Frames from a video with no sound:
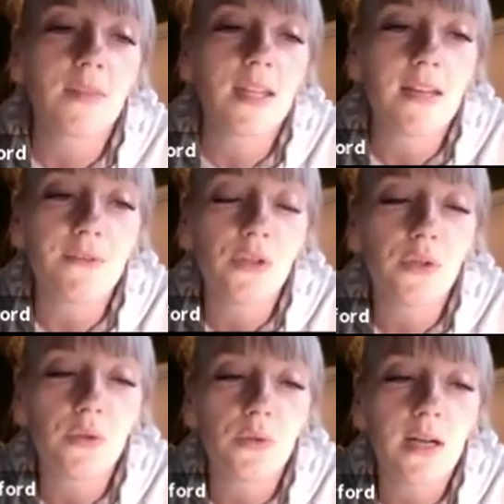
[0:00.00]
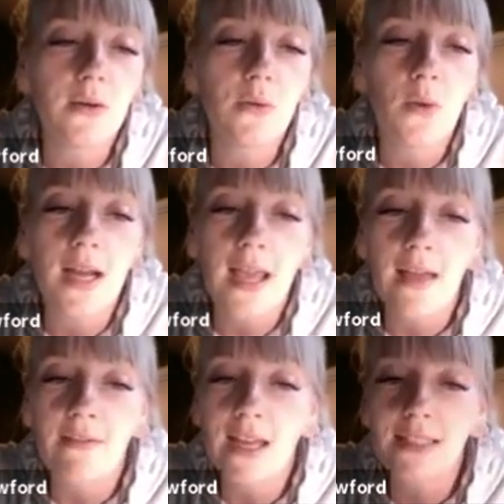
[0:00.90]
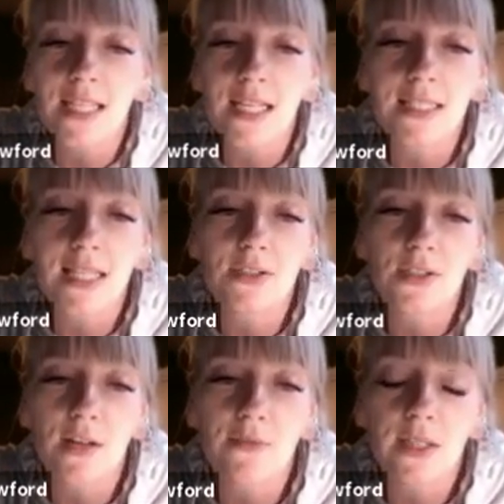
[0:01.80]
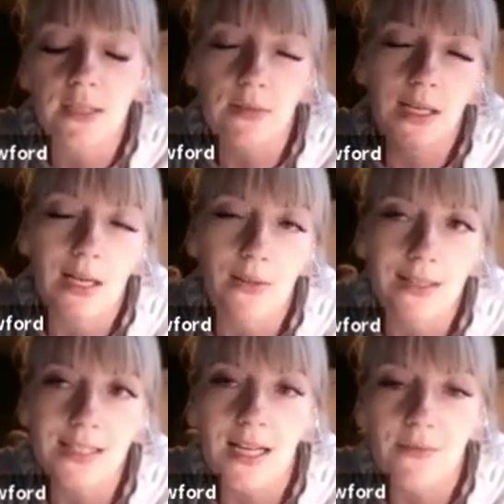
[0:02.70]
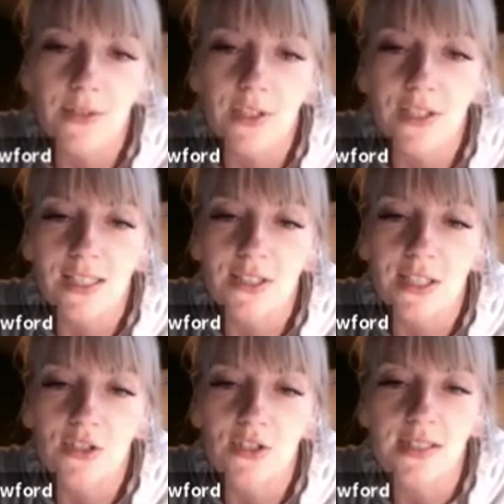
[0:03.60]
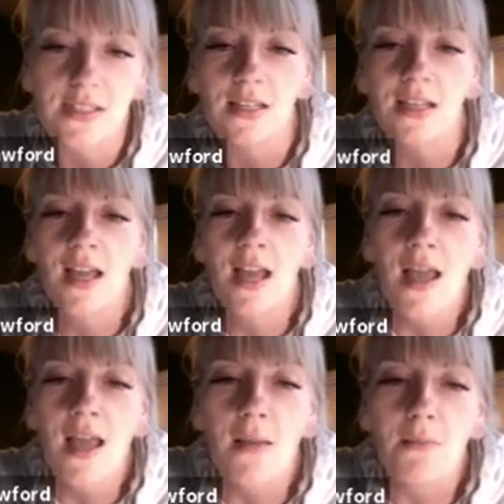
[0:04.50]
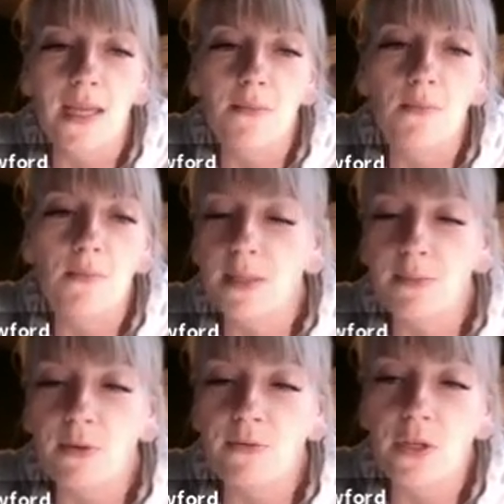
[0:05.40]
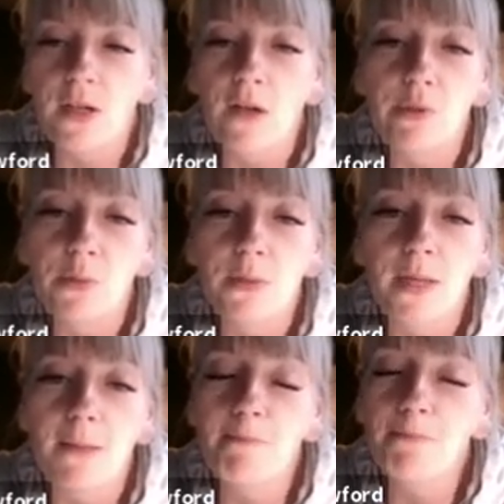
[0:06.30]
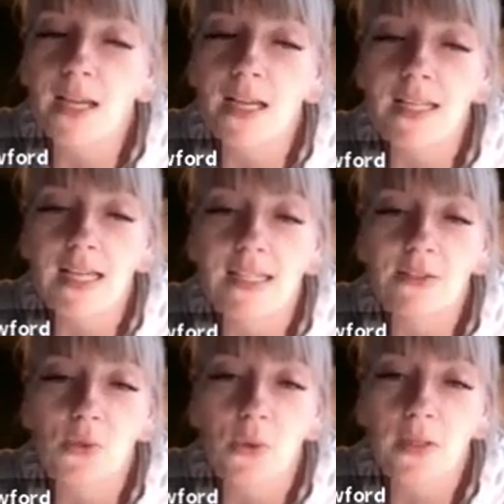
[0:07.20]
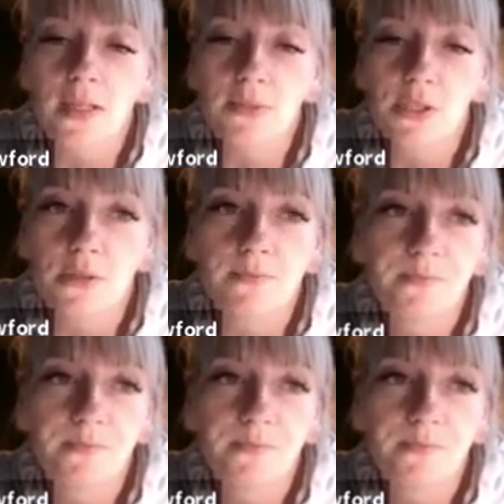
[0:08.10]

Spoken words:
if you want to have hand sanitizer, I feel like right now that's kind of a good idea just to make people feel comfortable. But again, it's totally up to you.